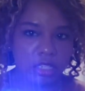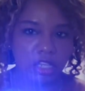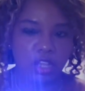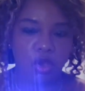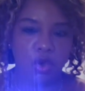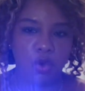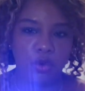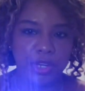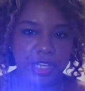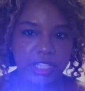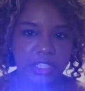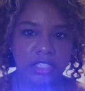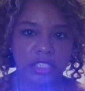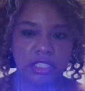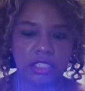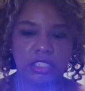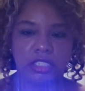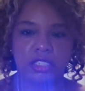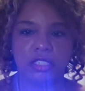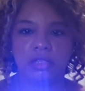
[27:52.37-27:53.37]
system,
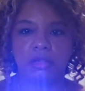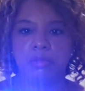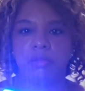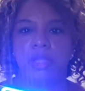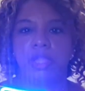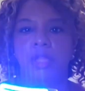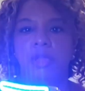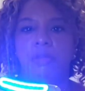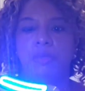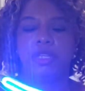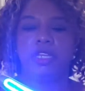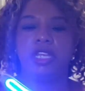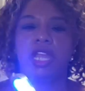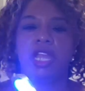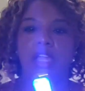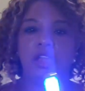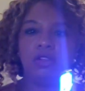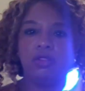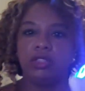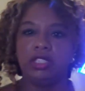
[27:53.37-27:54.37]
but not only is
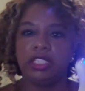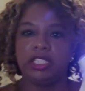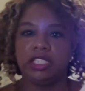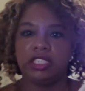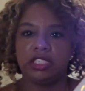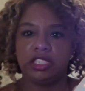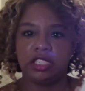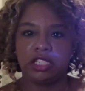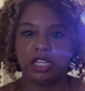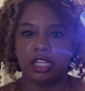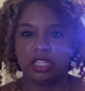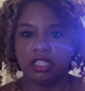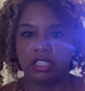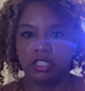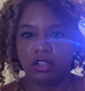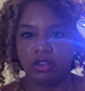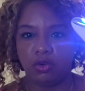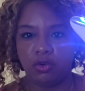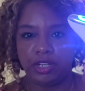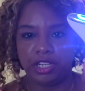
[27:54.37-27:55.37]
it color coding,
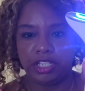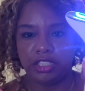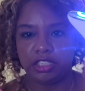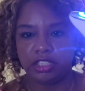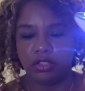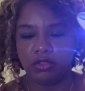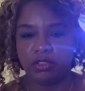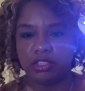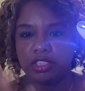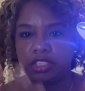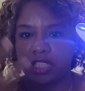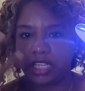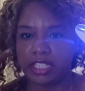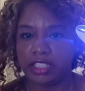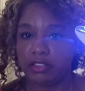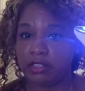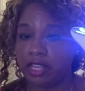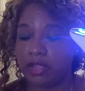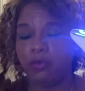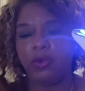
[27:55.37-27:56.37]
so it's like you're like, wait a minute,
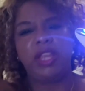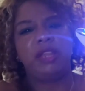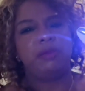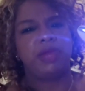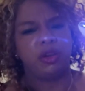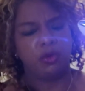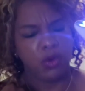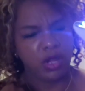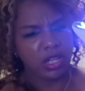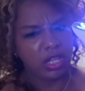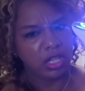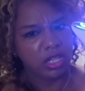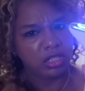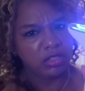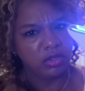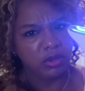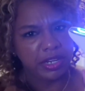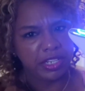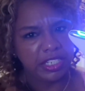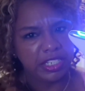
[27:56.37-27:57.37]
what color do I need to
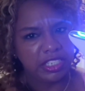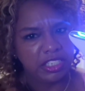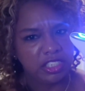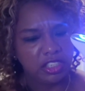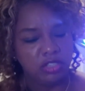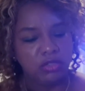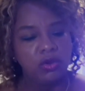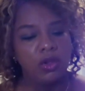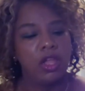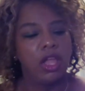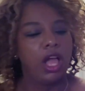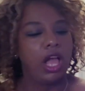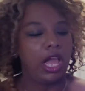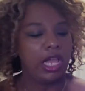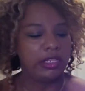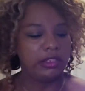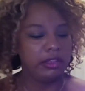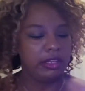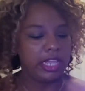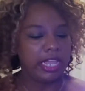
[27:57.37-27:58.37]
do? I like
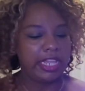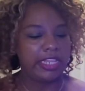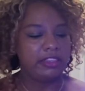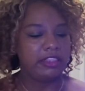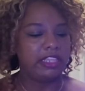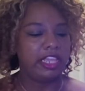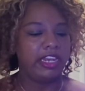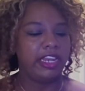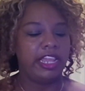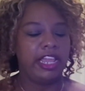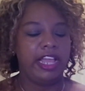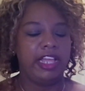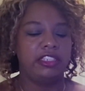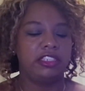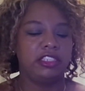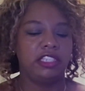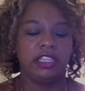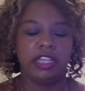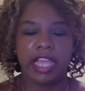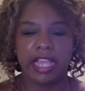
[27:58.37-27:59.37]
that it has the light ups
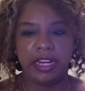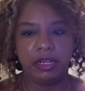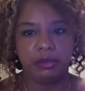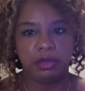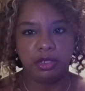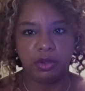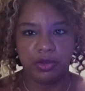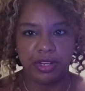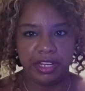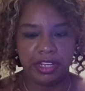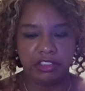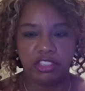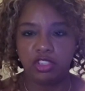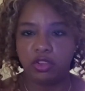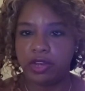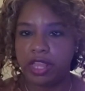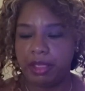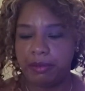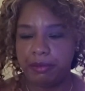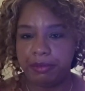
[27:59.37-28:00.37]
on there. So that means
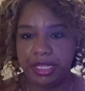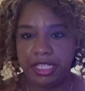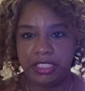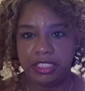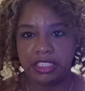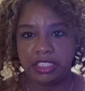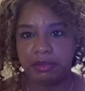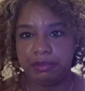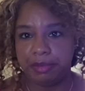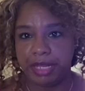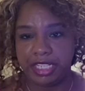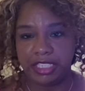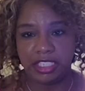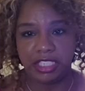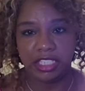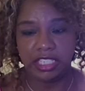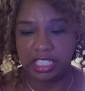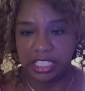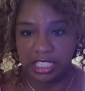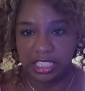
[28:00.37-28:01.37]
it makes it
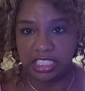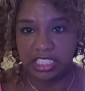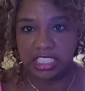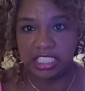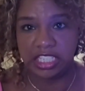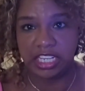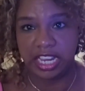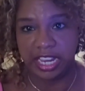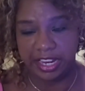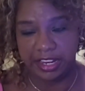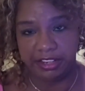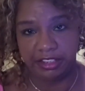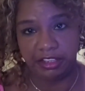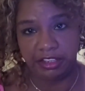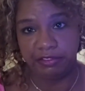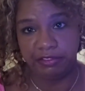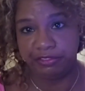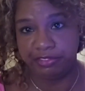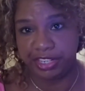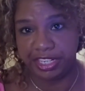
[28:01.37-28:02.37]
easy and
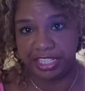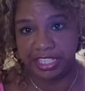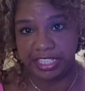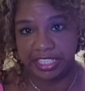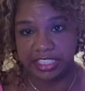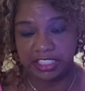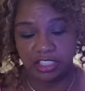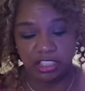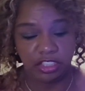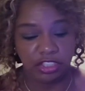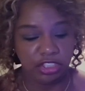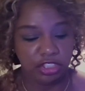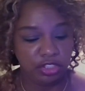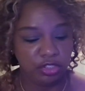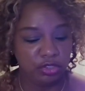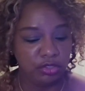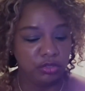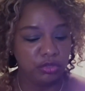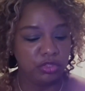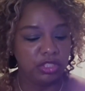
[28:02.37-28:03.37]
convenient to use,
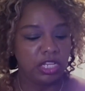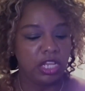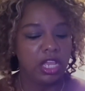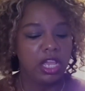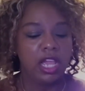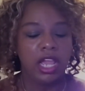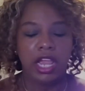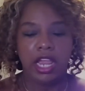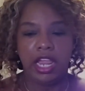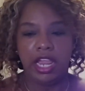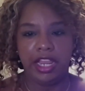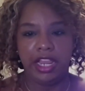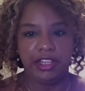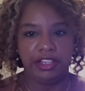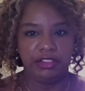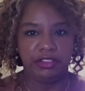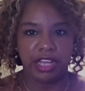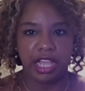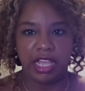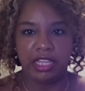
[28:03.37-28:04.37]
and you're not like
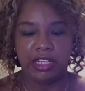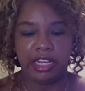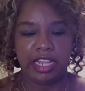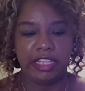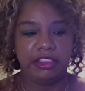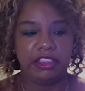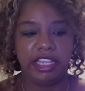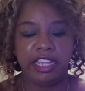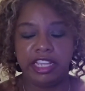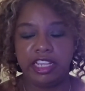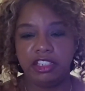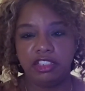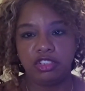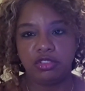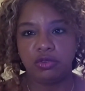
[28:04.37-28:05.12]
thinking too hard. You